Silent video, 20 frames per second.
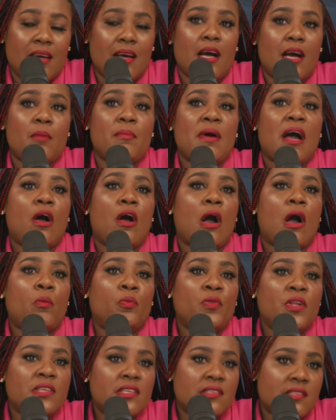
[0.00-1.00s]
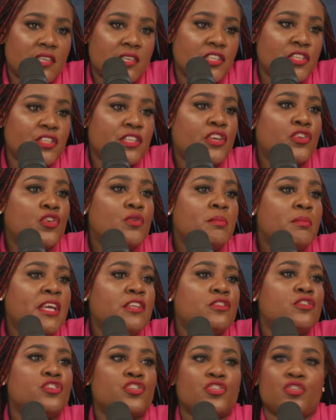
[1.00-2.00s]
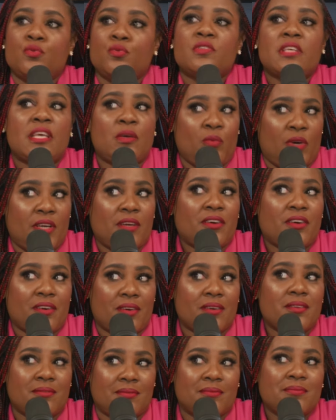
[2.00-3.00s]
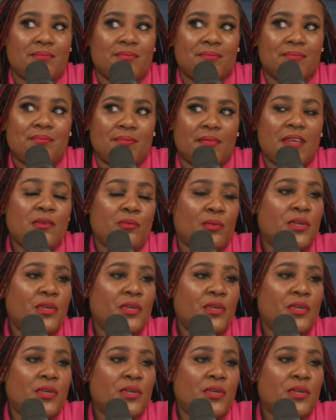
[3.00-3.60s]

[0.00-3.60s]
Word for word: about the decision that you make to choose a winner. It